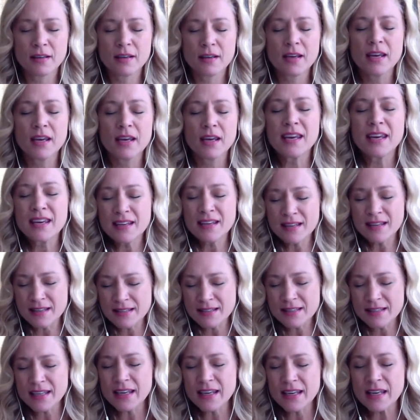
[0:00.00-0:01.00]
is
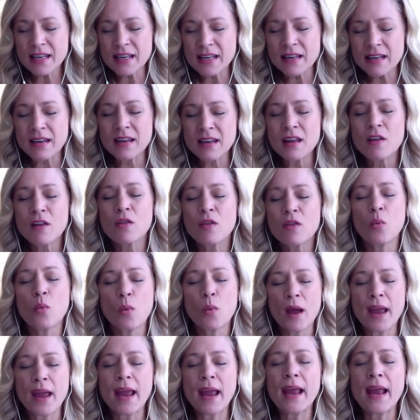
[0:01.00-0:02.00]
in the
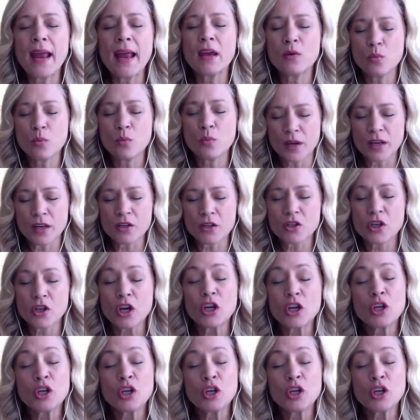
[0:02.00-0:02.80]
way in which